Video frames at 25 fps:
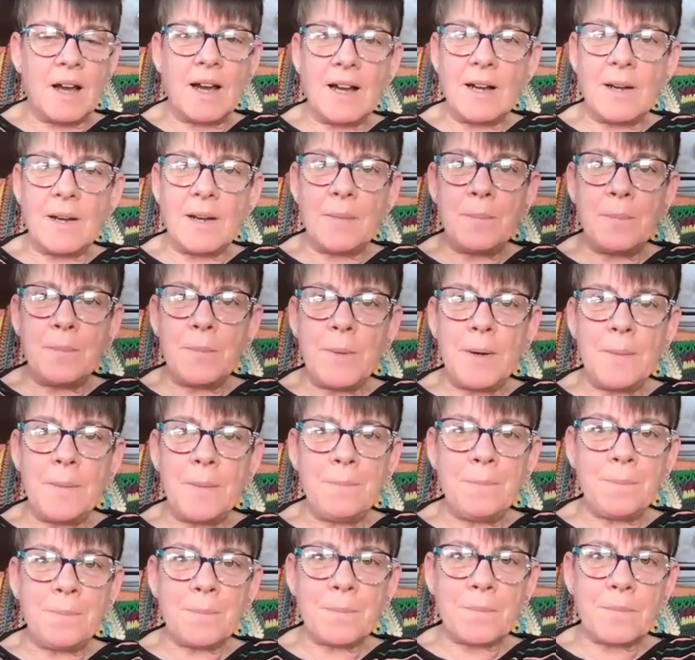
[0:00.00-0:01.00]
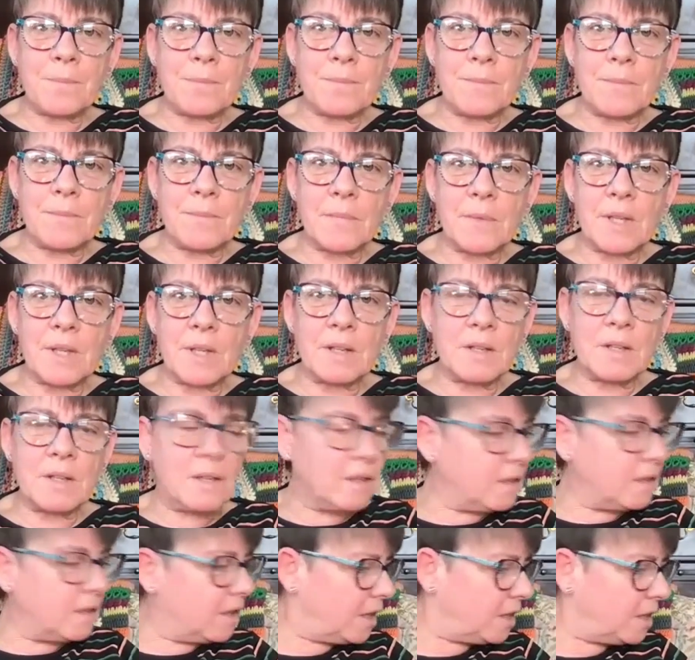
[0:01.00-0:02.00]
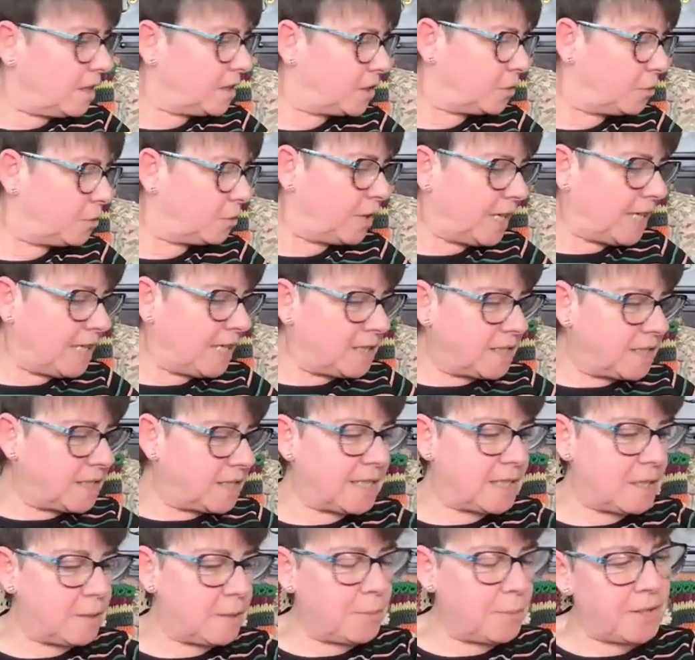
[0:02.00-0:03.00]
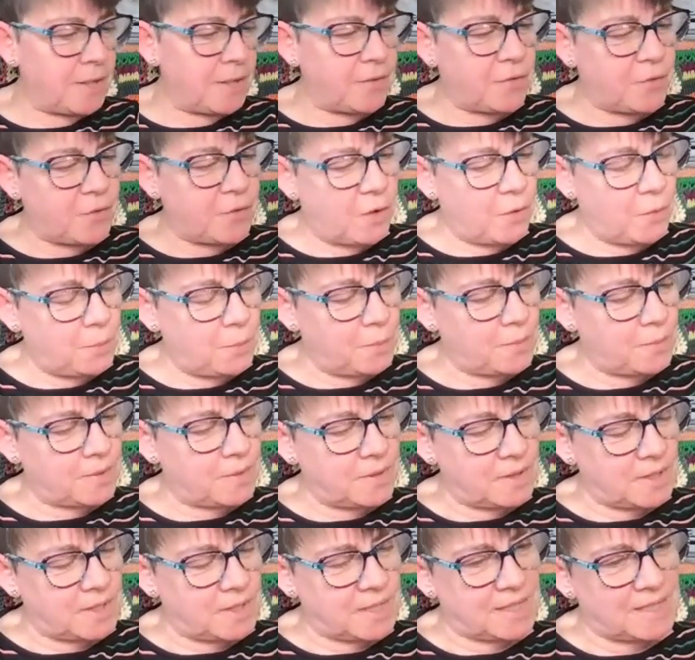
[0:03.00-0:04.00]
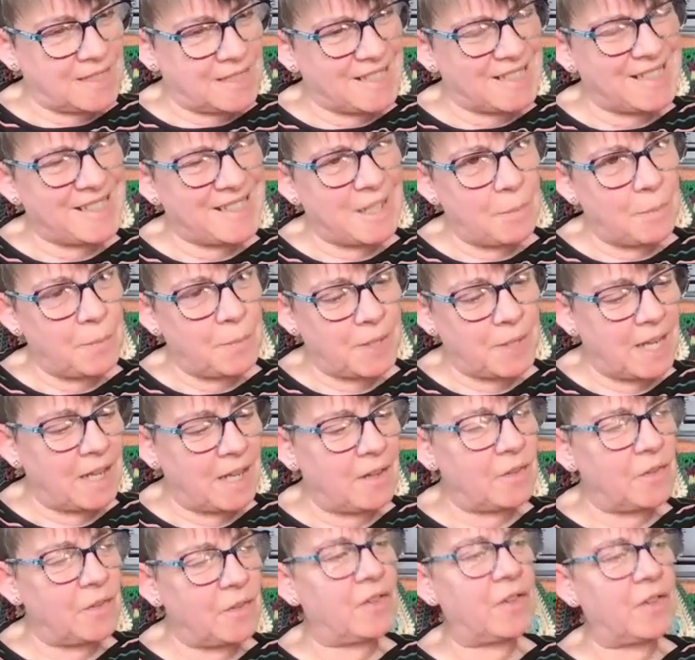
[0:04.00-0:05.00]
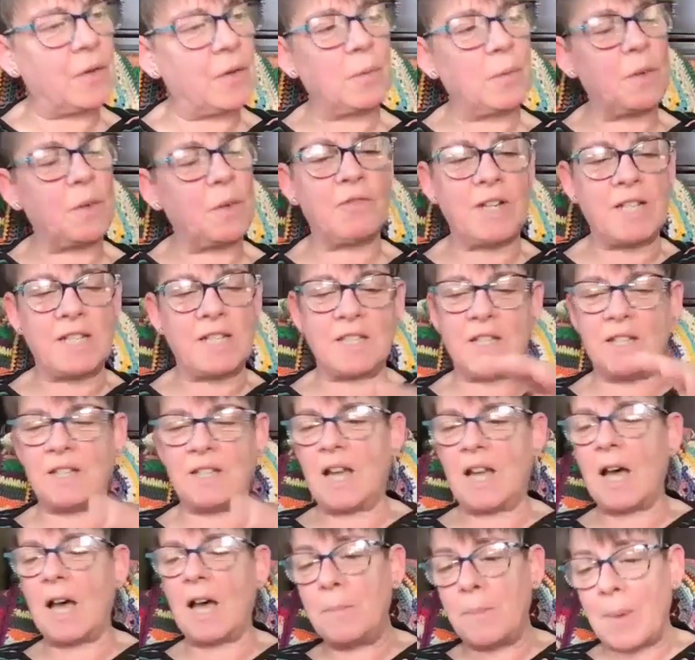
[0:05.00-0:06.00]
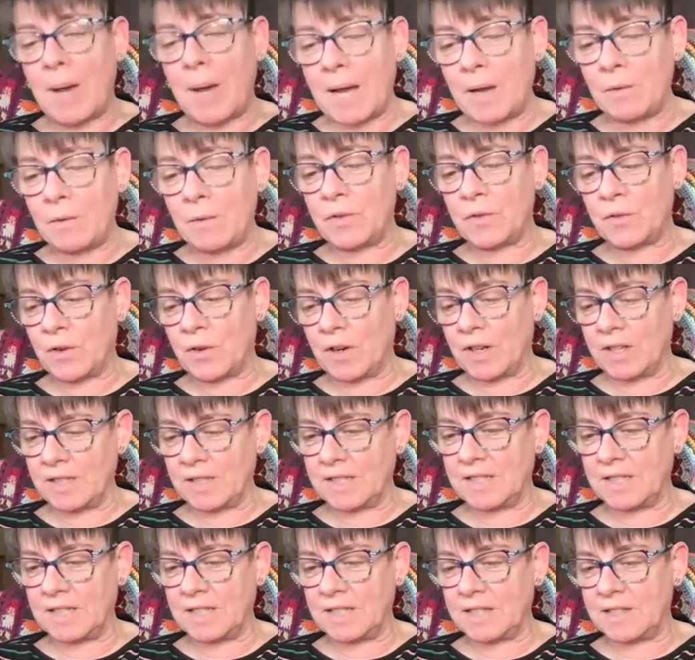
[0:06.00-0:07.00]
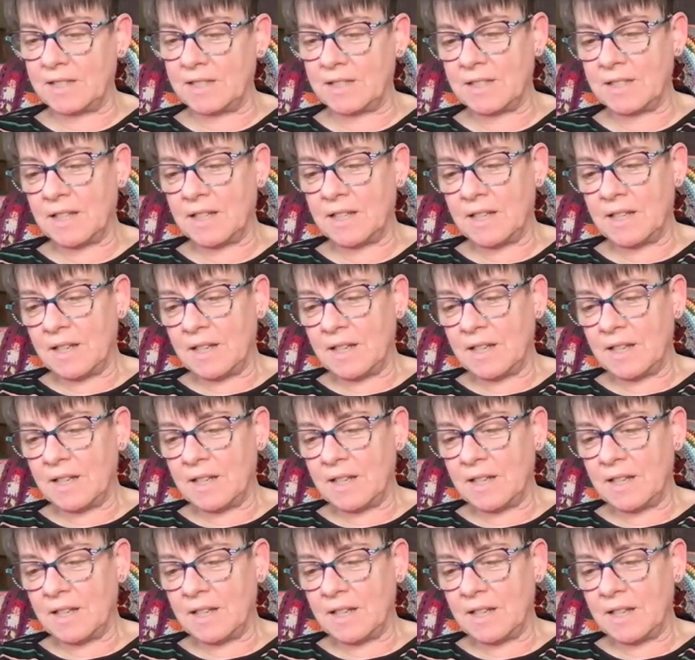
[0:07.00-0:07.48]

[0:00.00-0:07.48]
I'm going to read a little bit from something else that was written about Francis.